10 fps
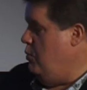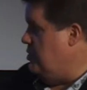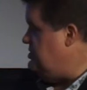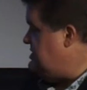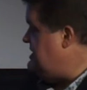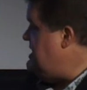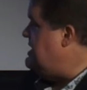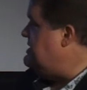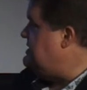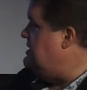What you
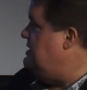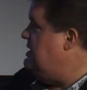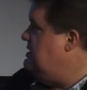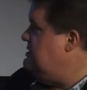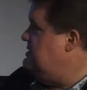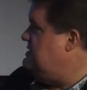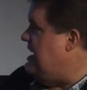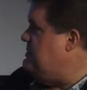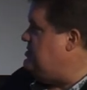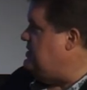see is that the
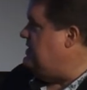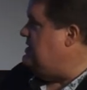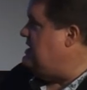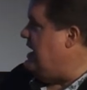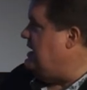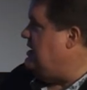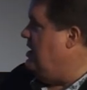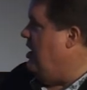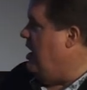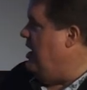same sort of intake
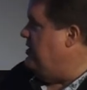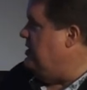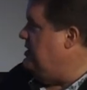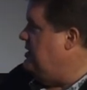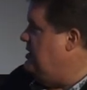either